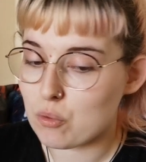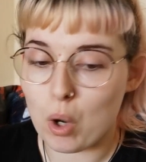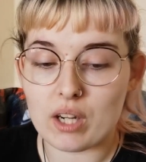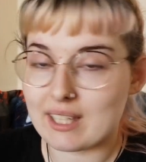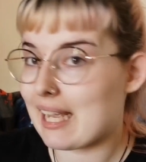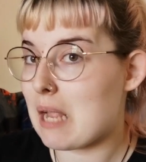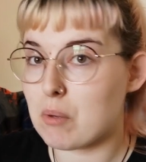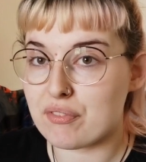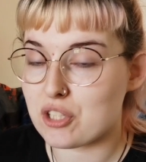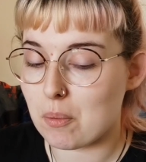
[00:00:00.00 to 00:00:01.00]
what
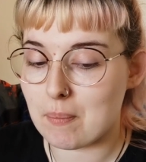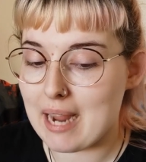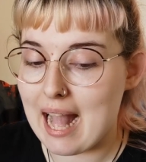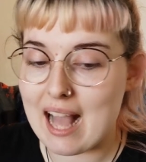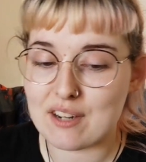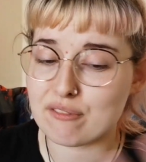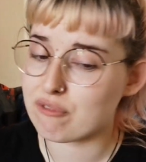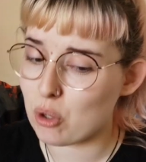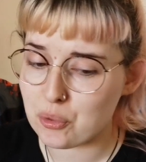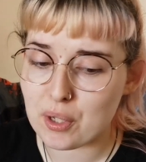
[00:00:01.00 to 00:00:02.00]
came off the top of my head.
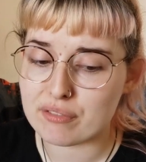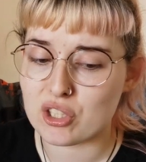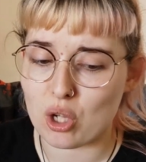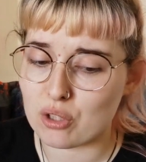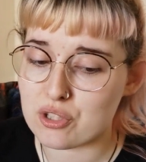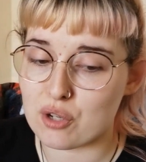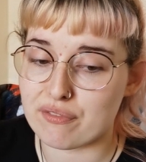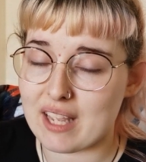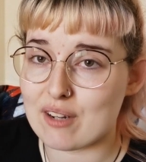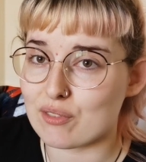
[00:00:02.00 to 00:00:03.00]
For the Wolf could also
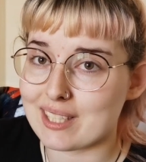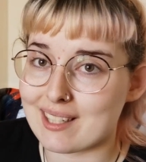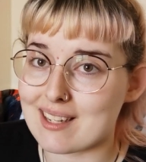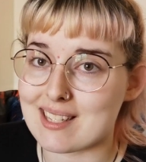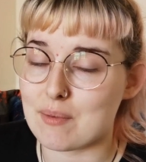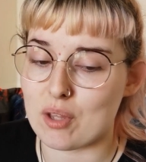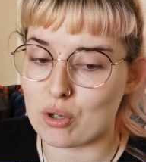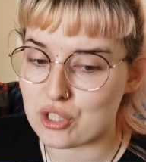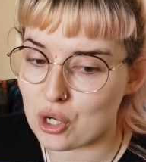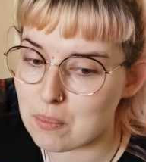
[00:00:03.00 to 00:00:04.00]
fit in really nicely with
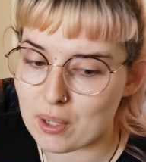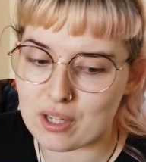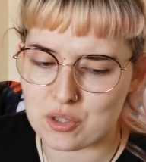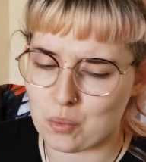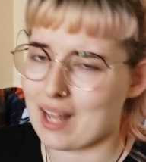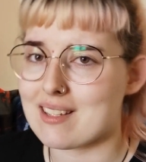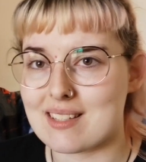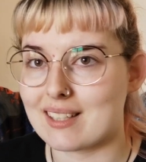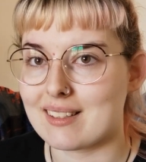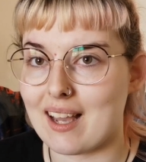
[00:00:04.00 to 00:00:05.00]
October as well as
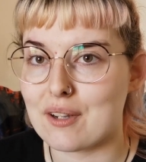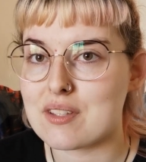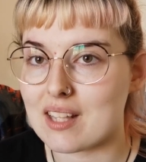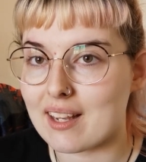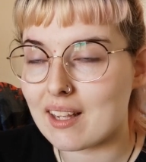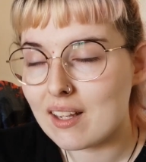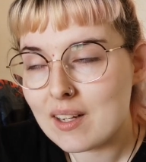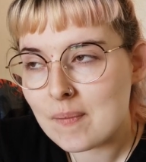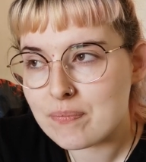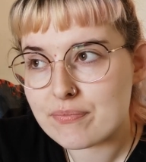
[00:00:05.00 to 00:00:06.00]
Ninth House. Like,
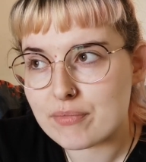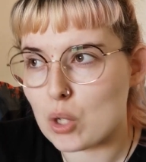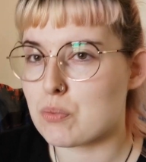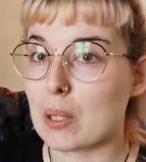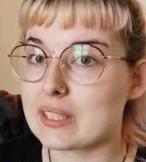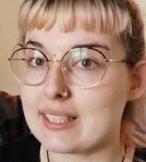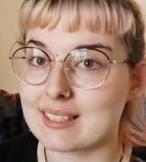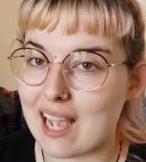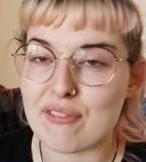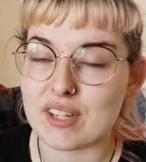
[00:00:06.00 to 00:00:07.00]
those books
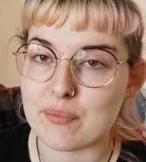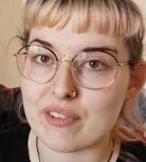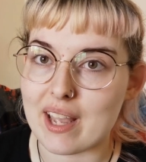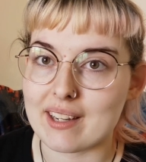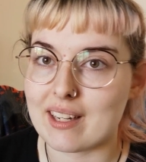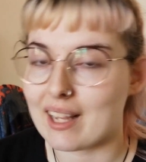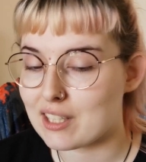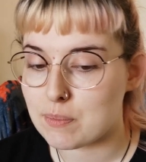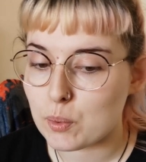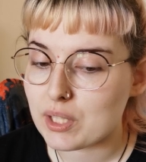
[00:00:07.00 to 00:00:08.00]
can definitely fit in
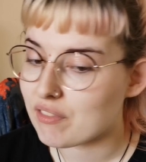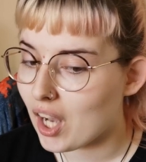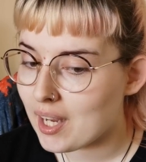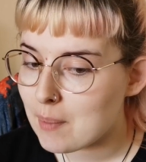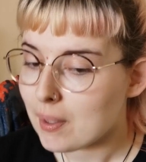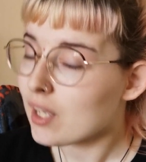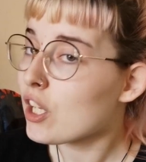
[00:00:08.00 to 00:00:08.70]
like a spooky vibe.